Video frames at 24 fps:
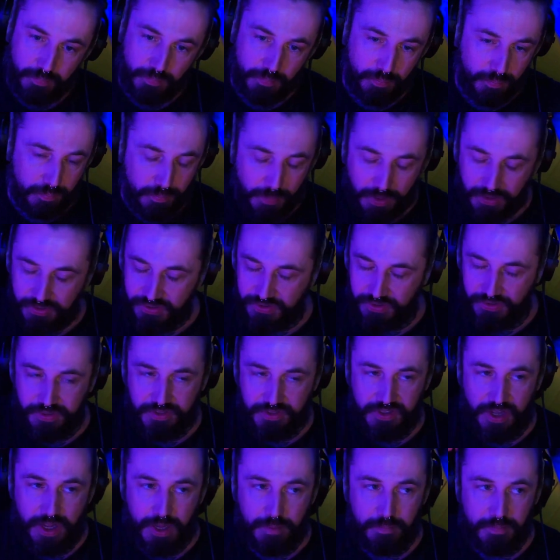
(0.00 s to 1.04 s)
most of the
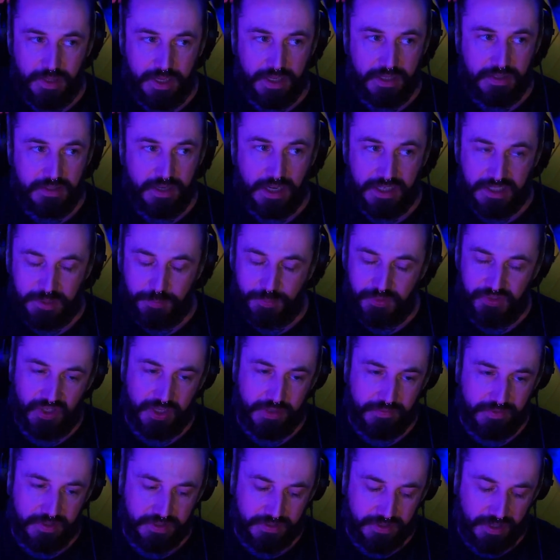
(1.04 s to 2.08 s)
time, like
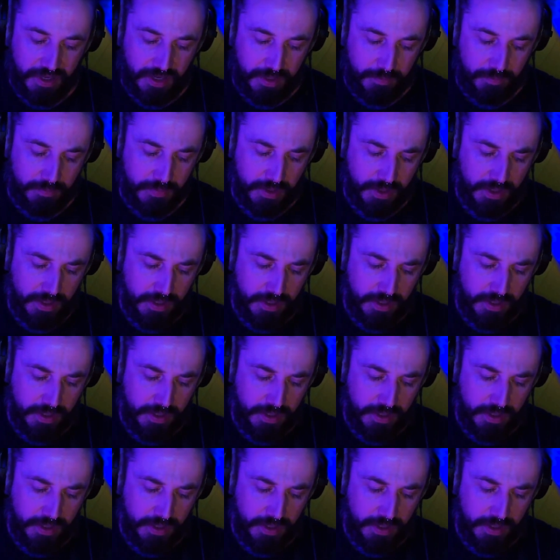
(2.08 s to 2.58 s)
90% of the time.